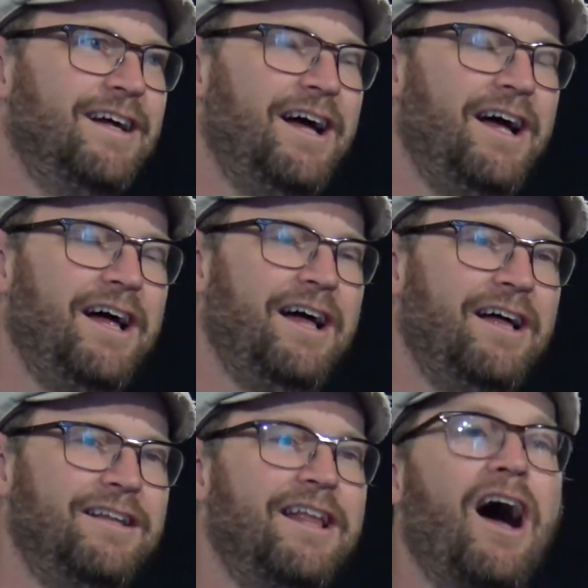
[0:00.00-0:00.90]

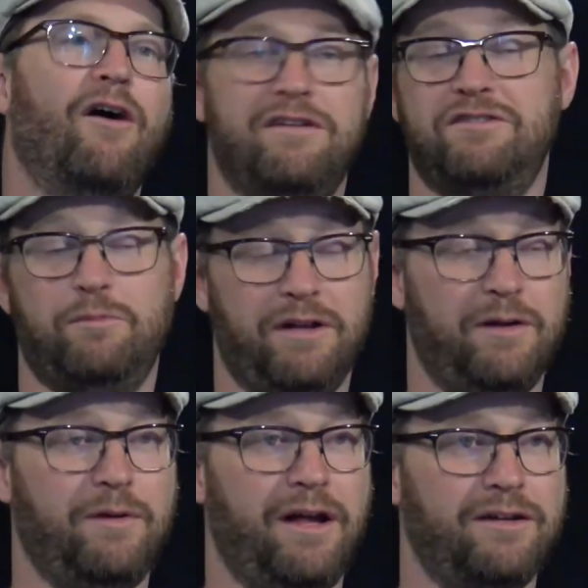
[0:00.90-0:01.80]
Uh, now I still play in
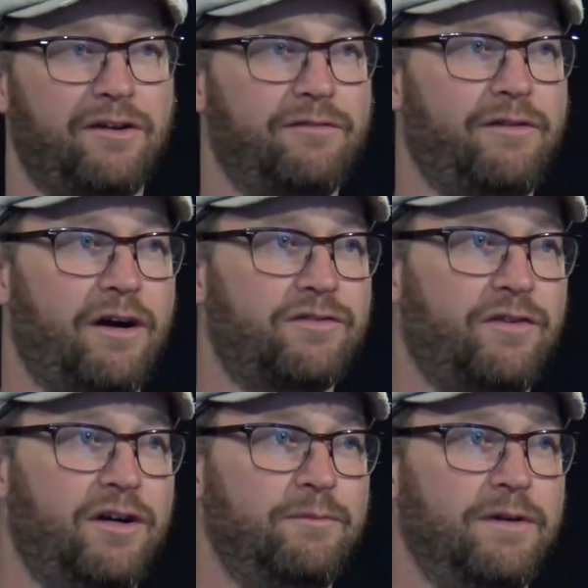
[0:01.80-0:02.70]
a band called Fox
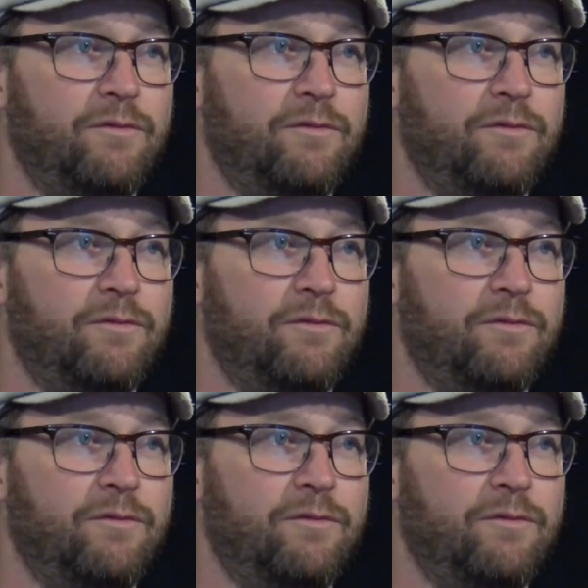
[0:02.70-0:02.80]
Farm,